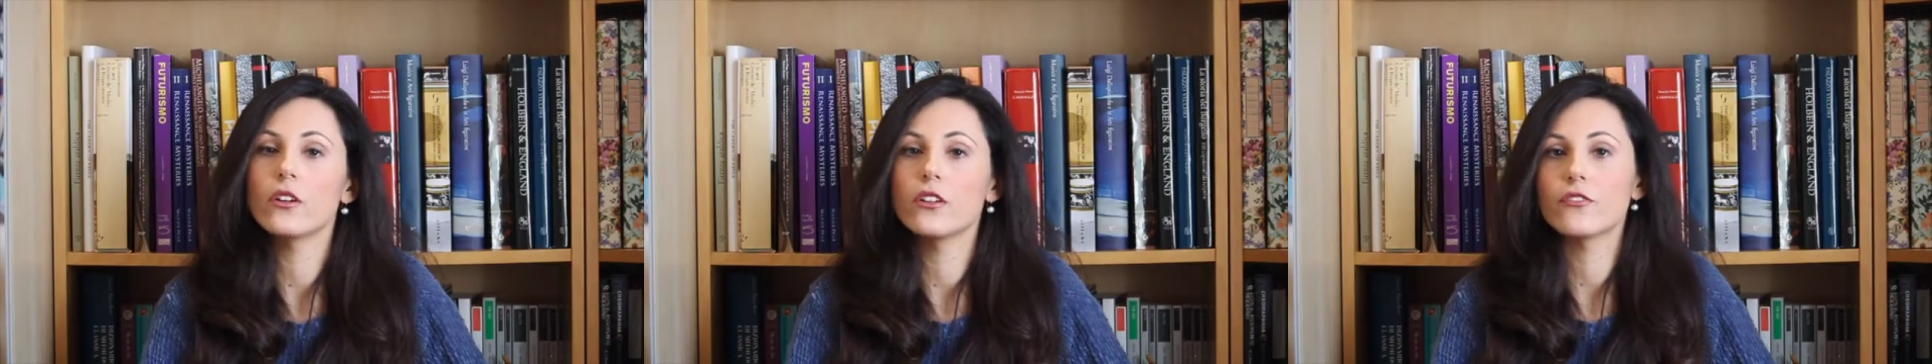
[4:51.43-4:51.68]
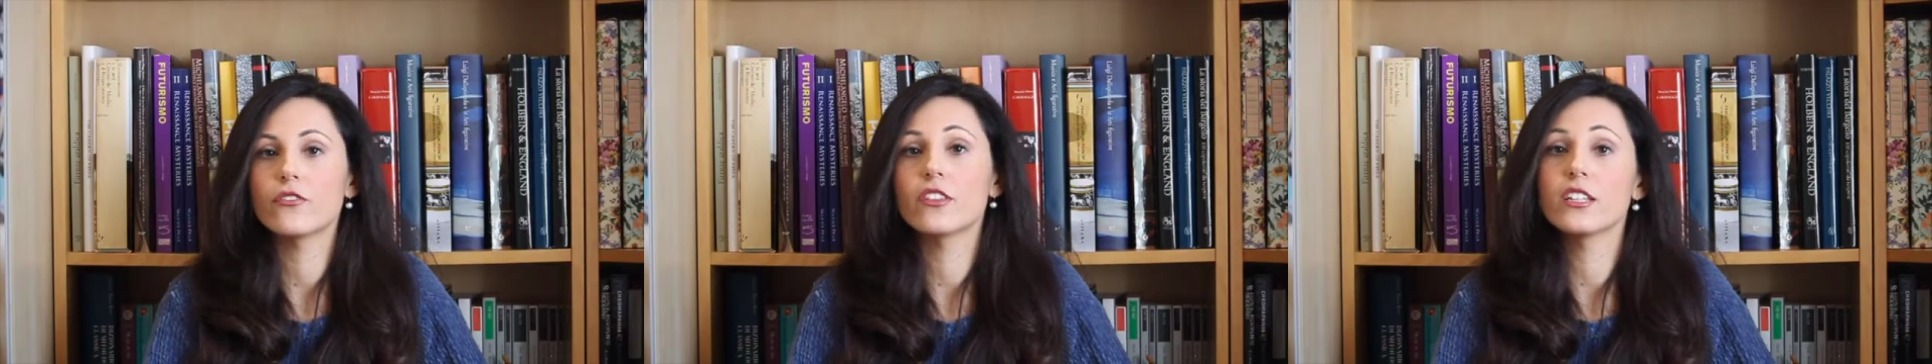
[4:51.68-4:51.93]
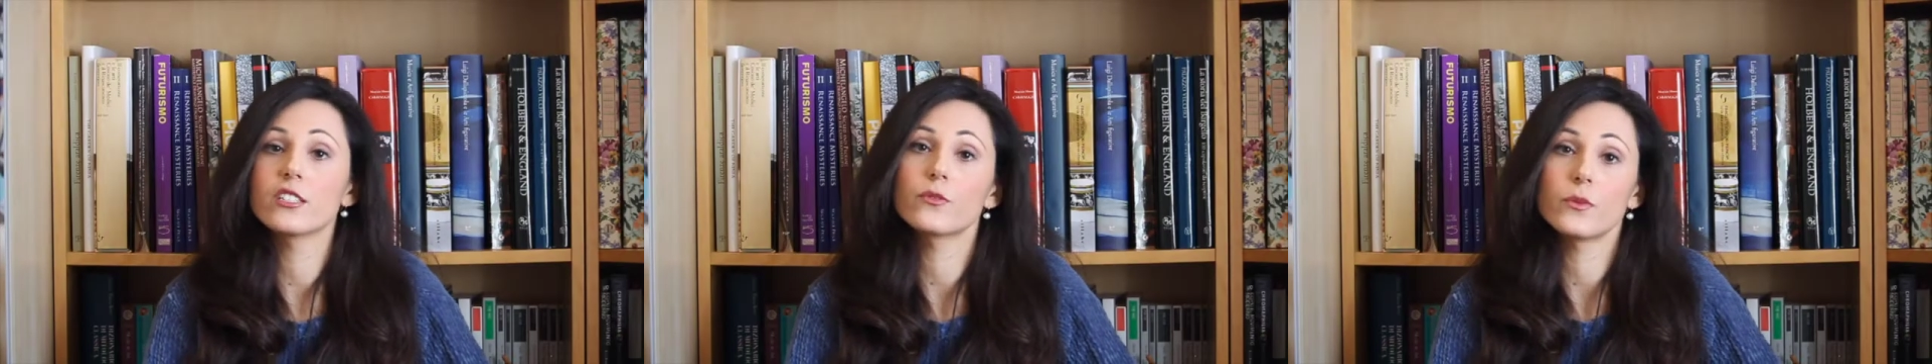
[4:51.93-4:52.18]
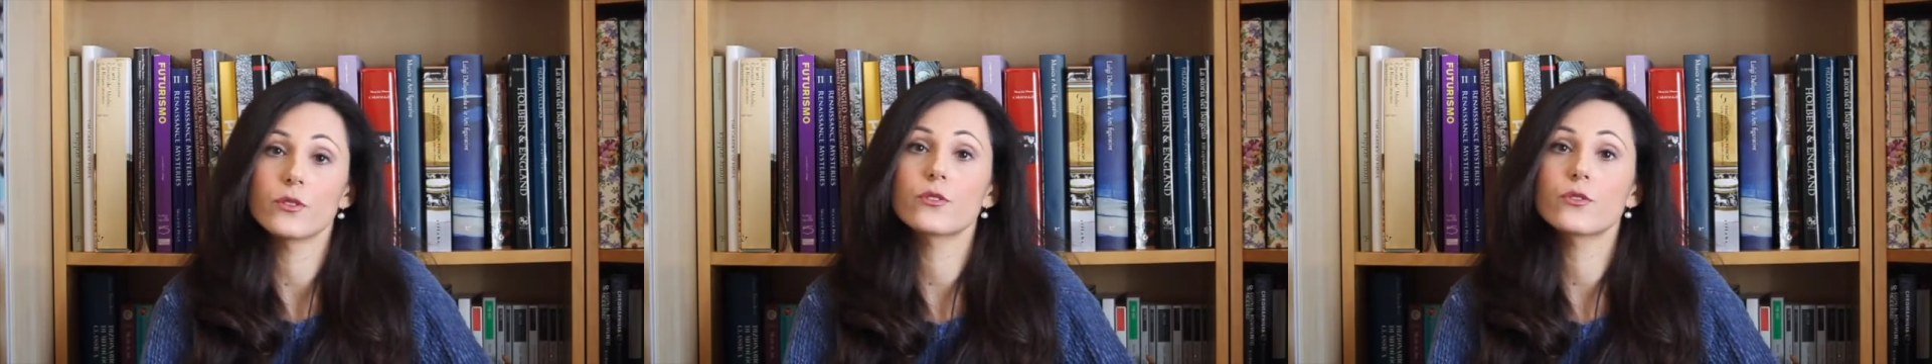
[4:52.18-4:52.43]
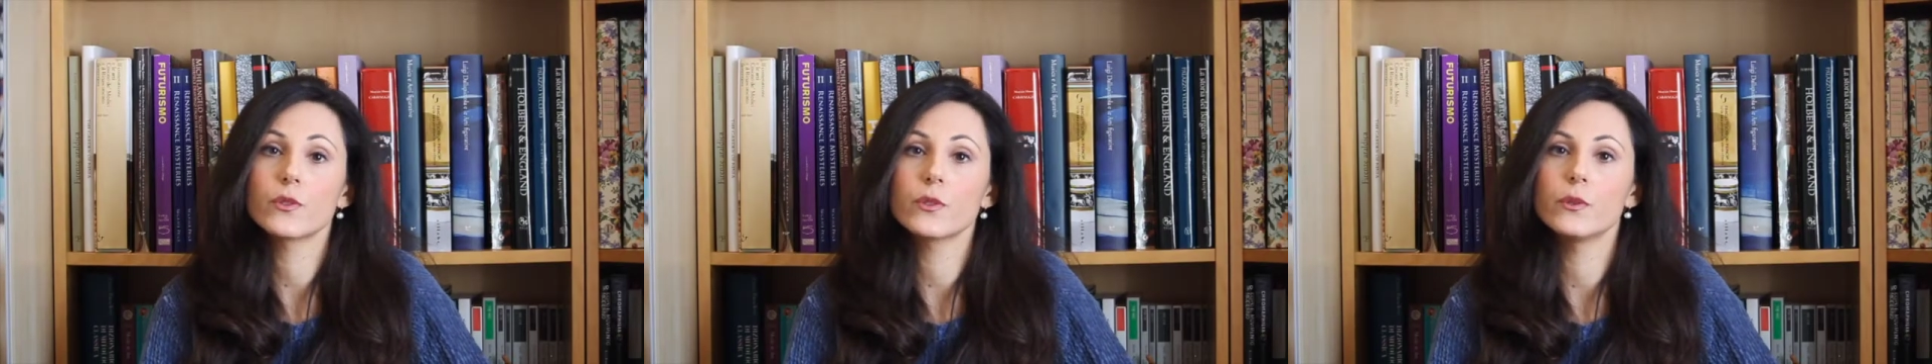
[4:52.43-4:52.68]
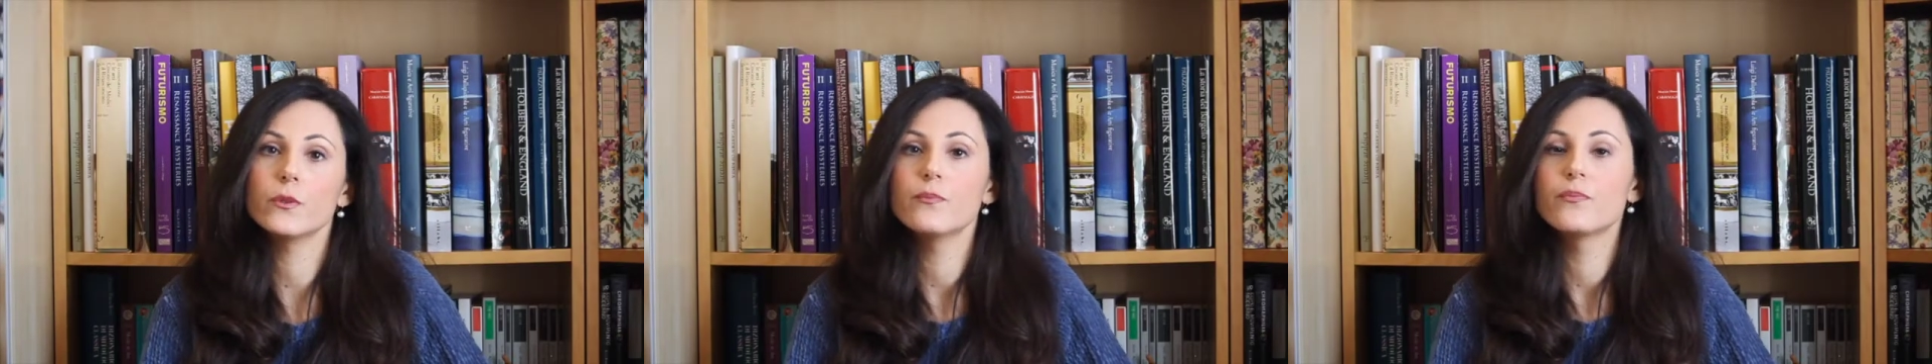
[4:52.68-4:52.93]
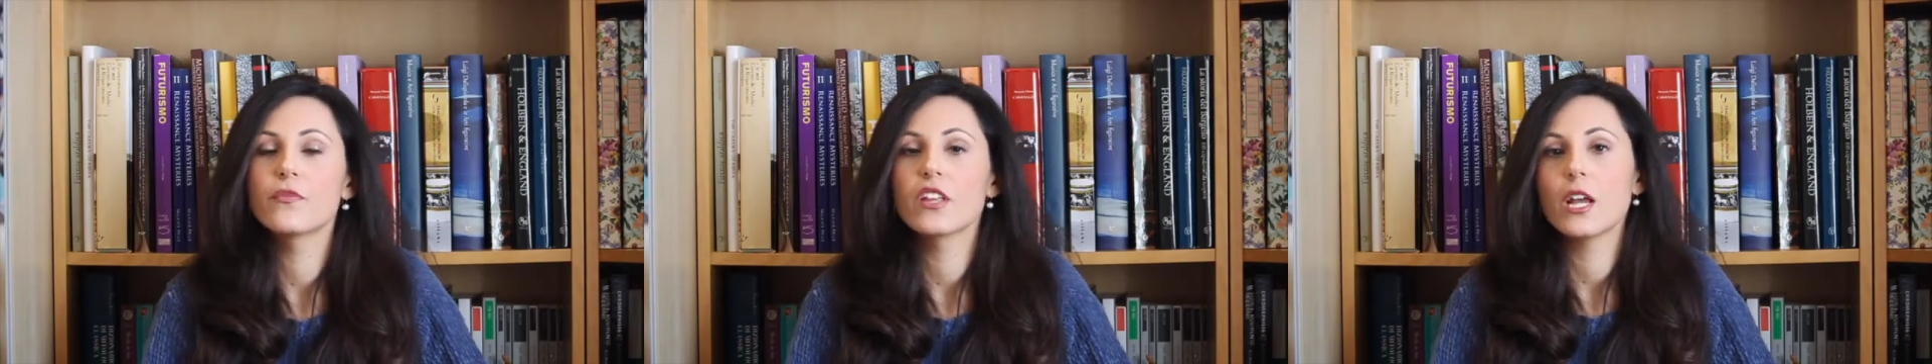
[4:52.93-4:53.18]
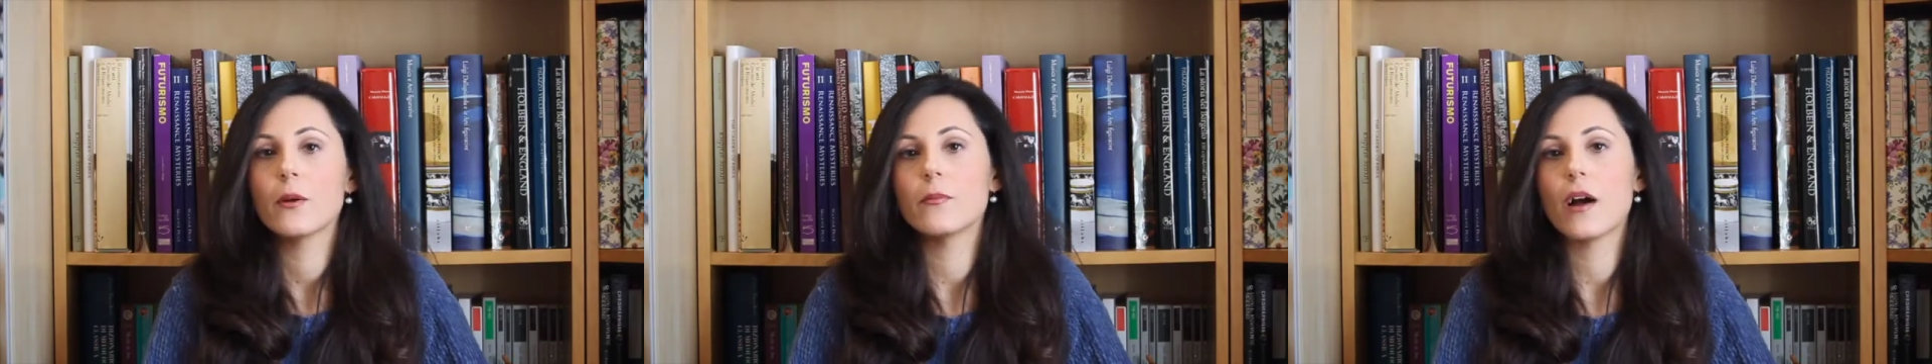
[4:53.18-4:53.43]
if this was true,
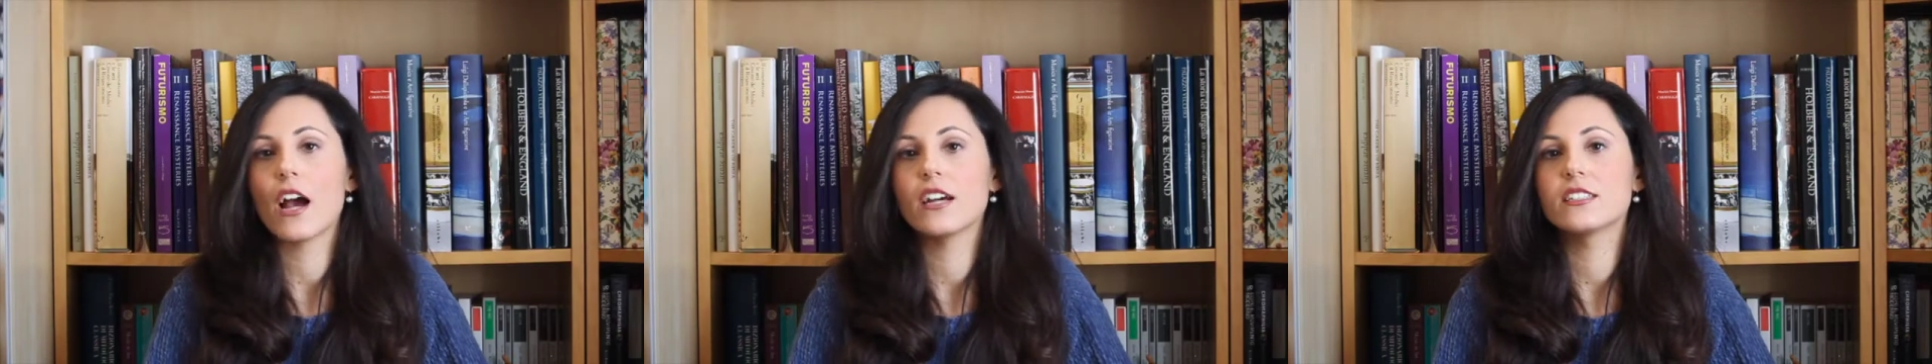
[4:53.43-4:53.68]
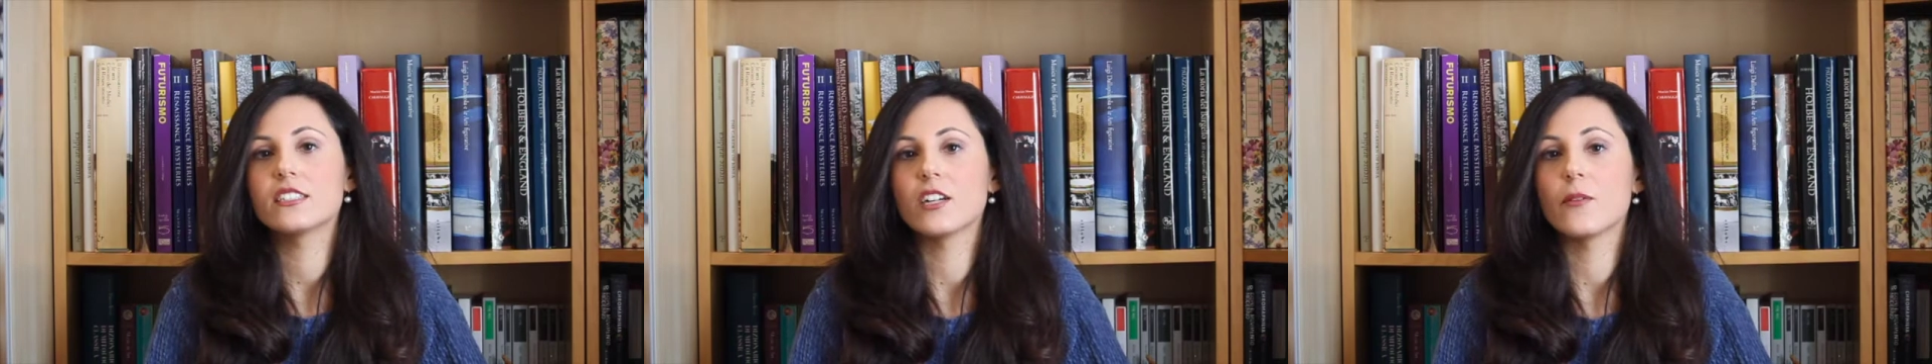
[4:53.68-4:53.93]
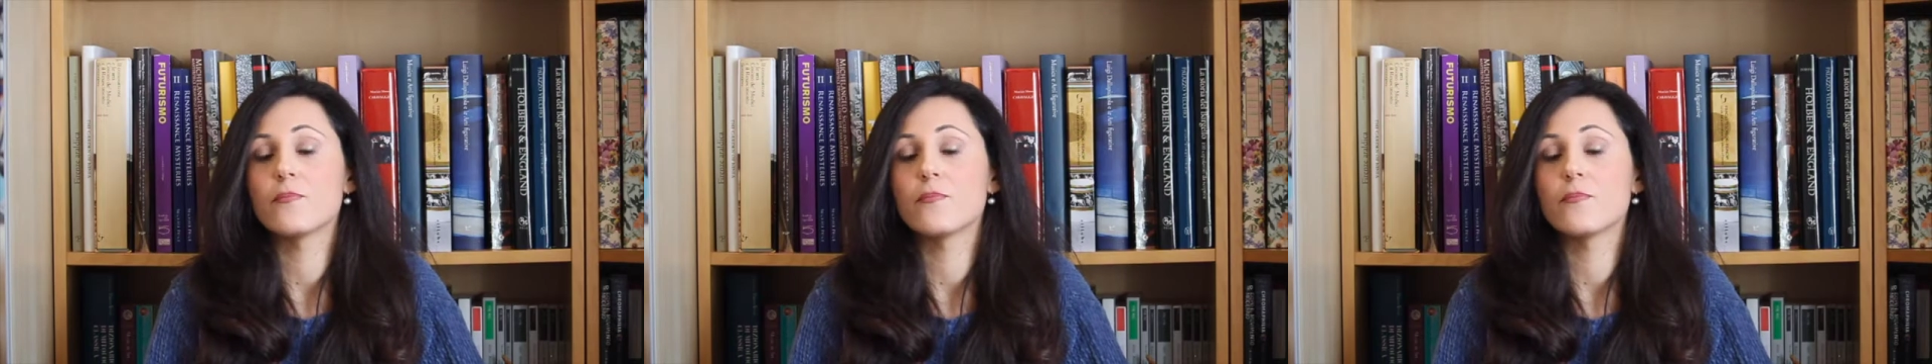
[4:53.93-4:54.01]
but